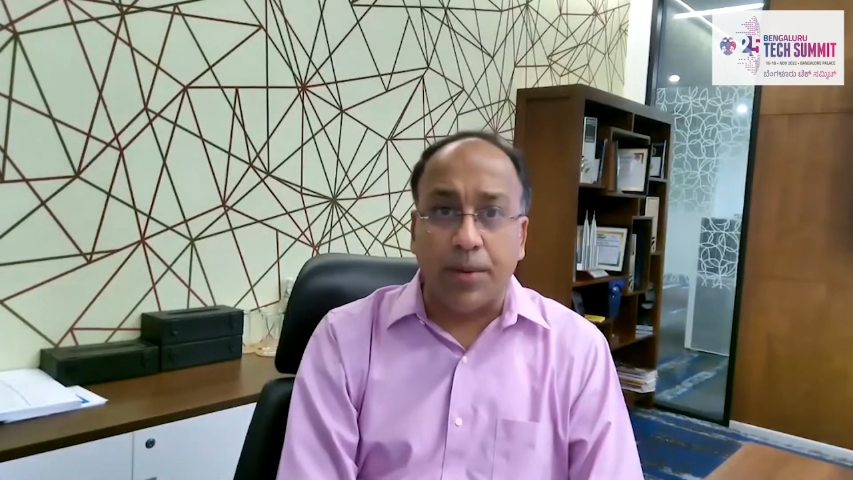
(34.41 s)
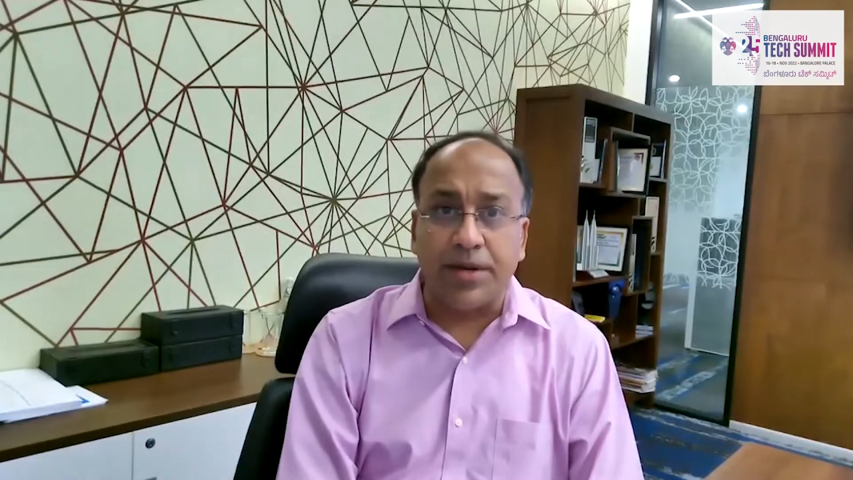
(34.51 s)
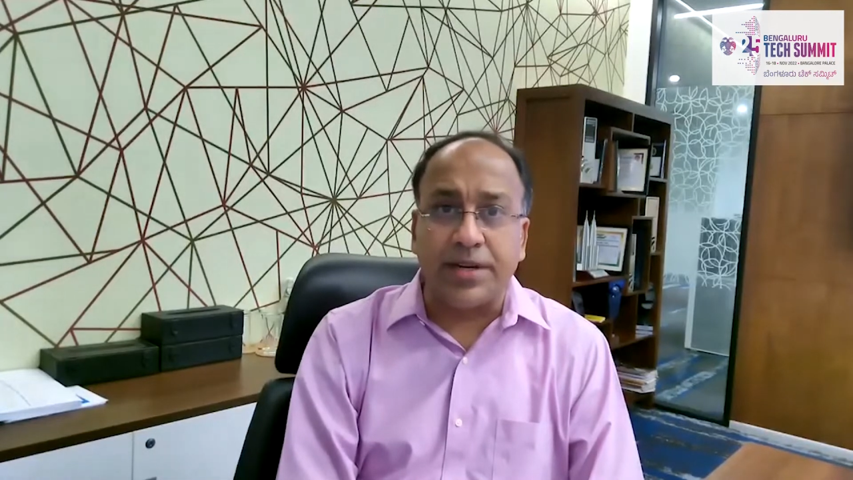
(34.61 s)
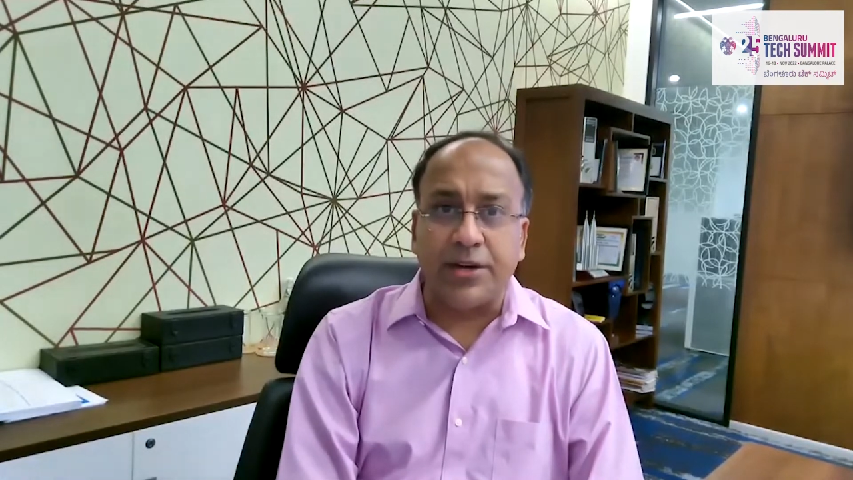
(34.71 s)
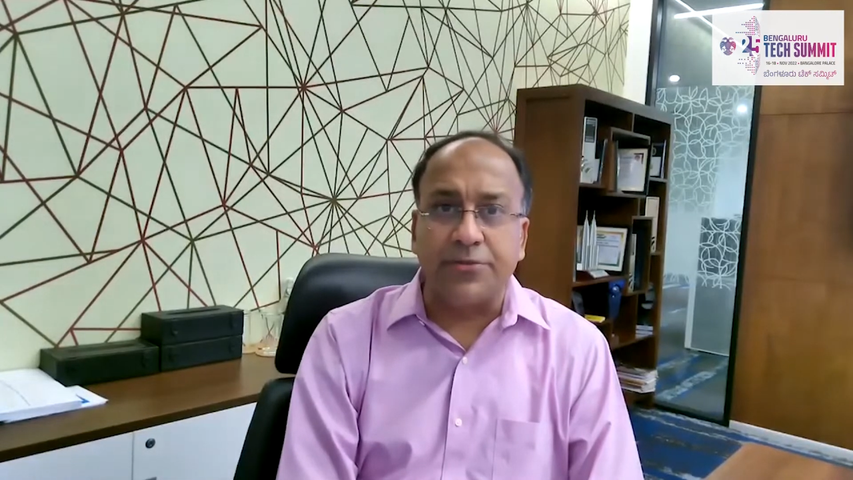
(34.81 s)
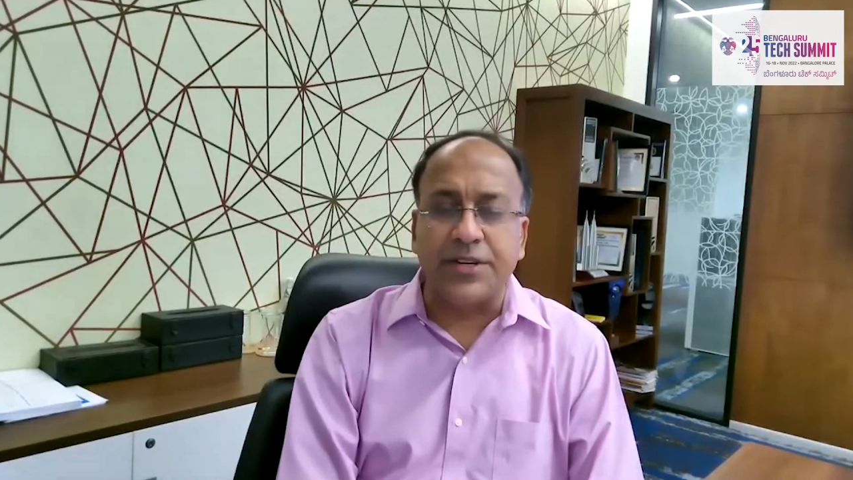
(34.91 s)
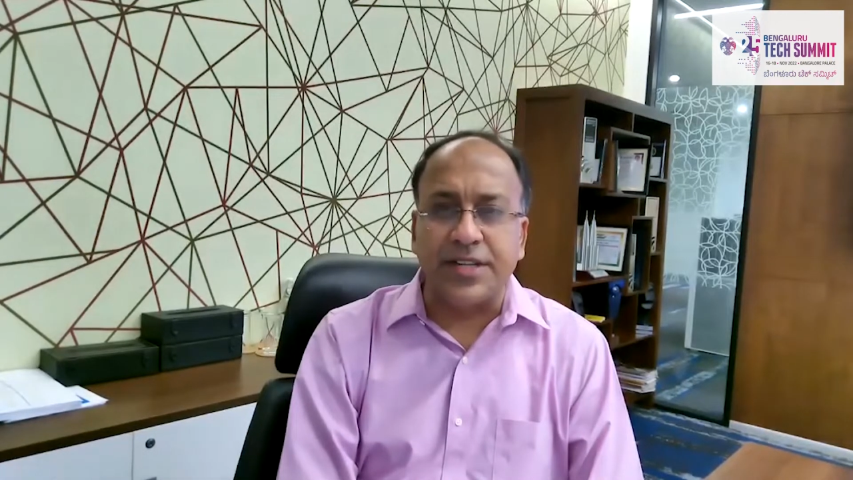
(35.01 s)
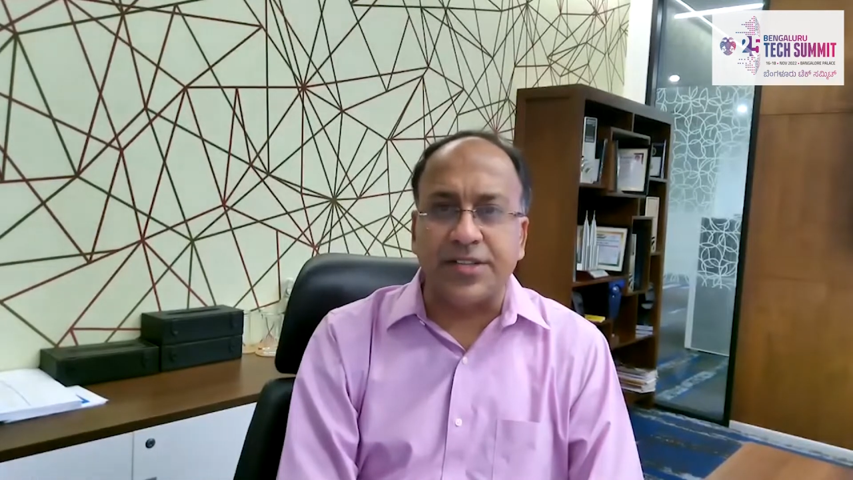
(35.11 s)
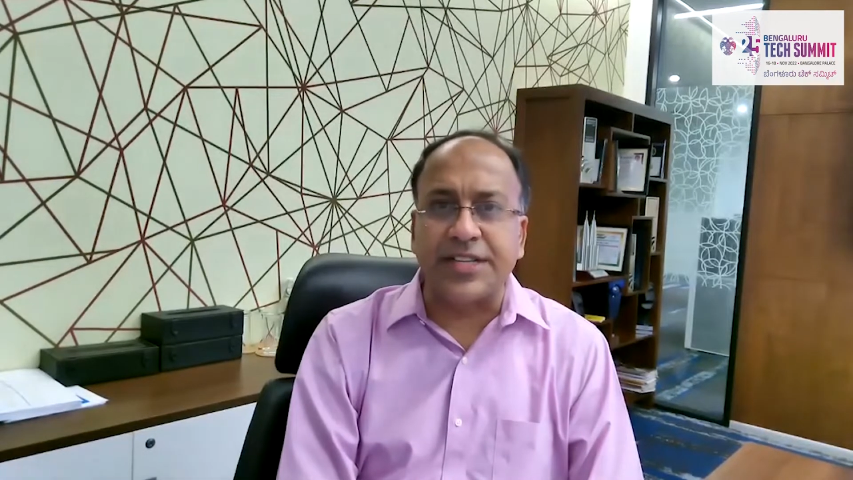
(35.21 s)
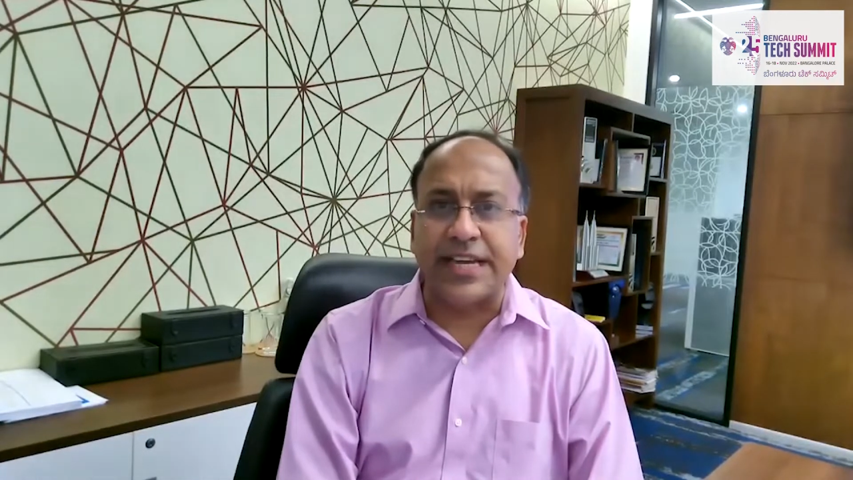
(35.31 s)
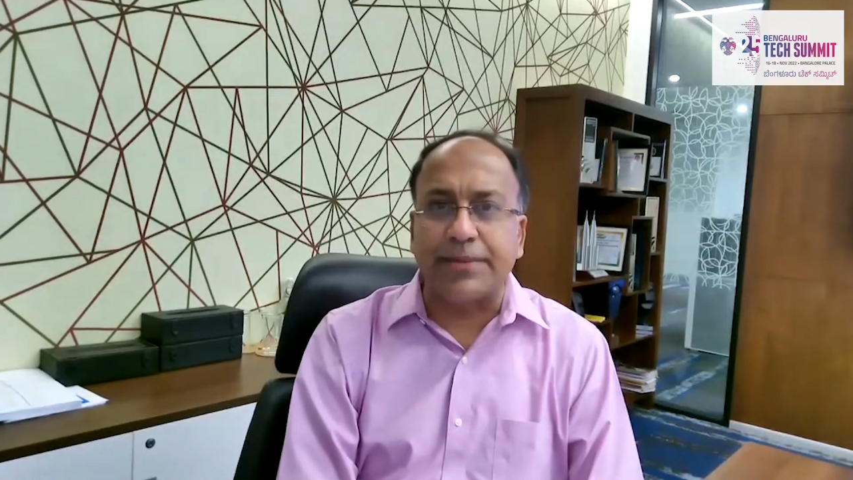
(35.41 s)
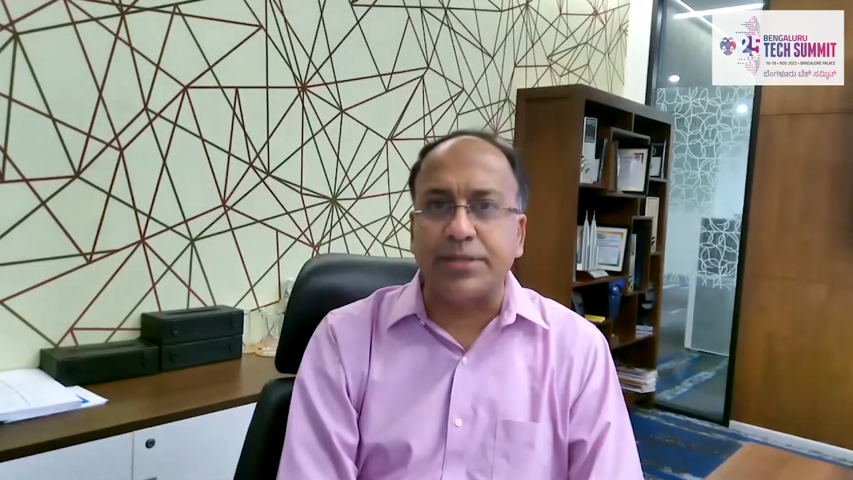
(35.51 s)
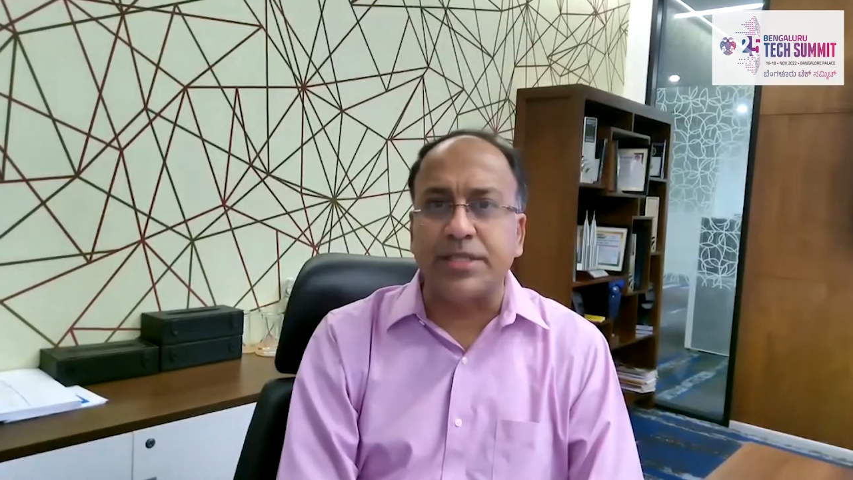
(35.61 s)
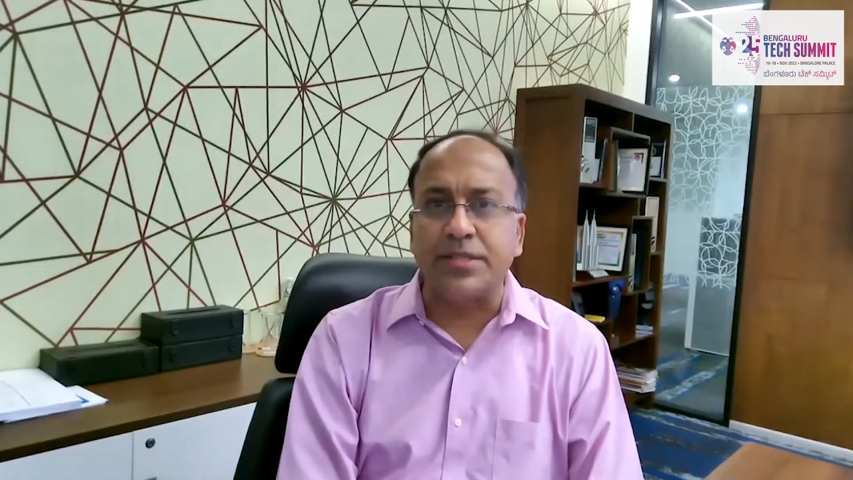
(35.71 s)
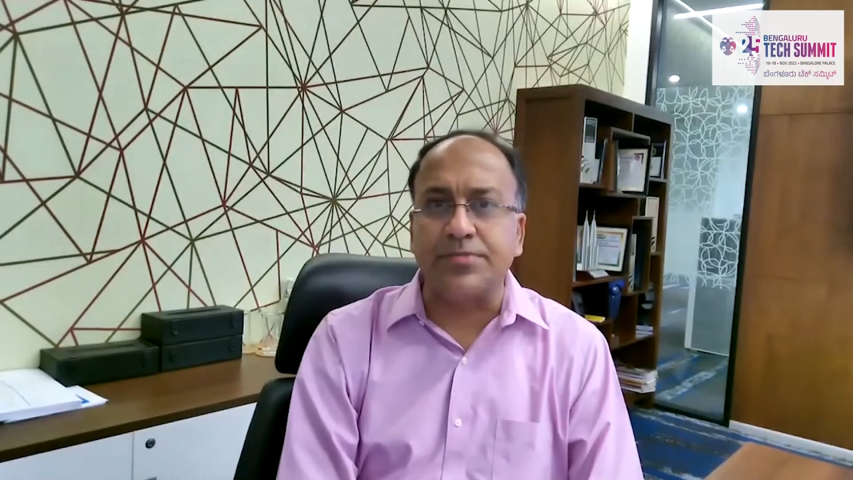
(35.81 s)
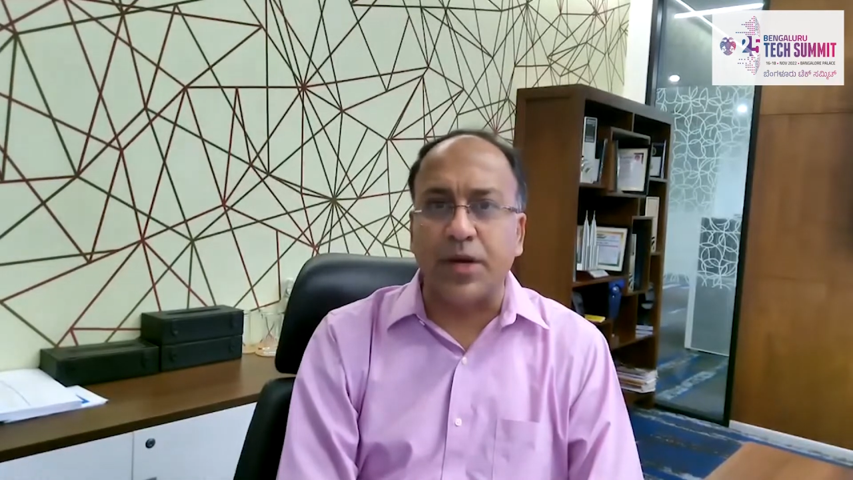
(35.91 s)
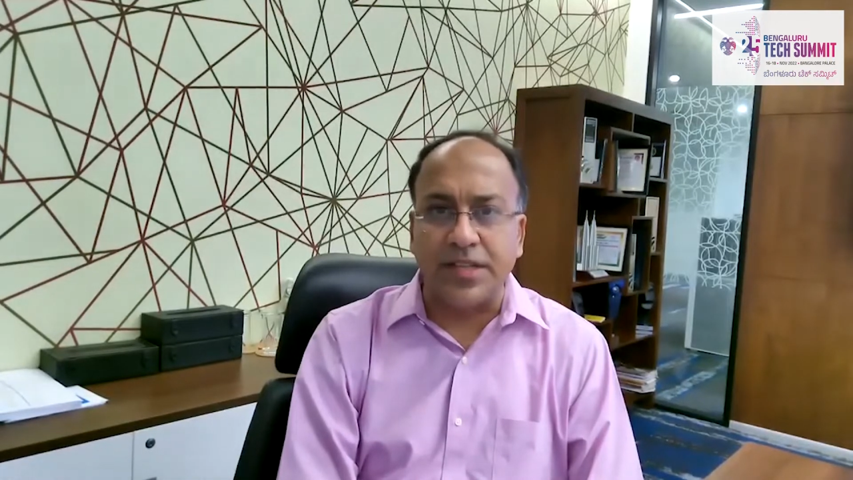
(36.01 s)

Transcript: common ground for industry captains,